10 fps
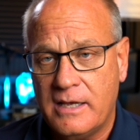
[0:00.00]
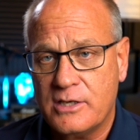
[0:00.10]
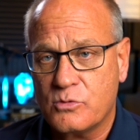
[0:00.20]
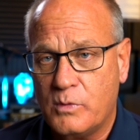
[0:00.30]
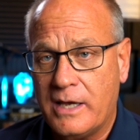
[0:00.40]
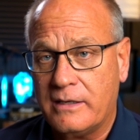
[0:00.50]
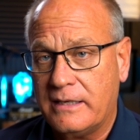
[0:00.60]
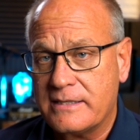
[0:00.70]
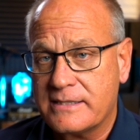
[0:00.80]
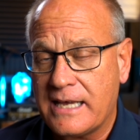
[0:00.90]
as well
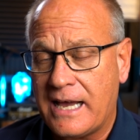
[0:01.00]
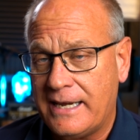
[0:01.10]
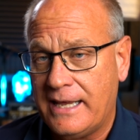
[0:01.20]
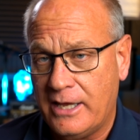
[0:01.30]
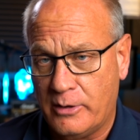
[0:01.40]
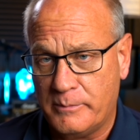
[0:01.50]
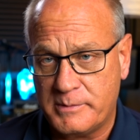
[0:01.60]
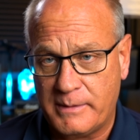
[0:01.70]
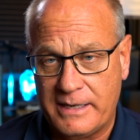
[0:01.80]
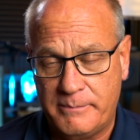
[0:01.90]
as got
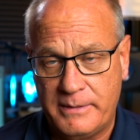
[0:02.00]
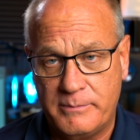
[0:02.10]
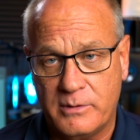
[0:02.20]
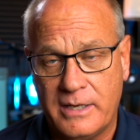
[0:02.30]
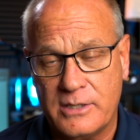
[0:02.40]
helped by people,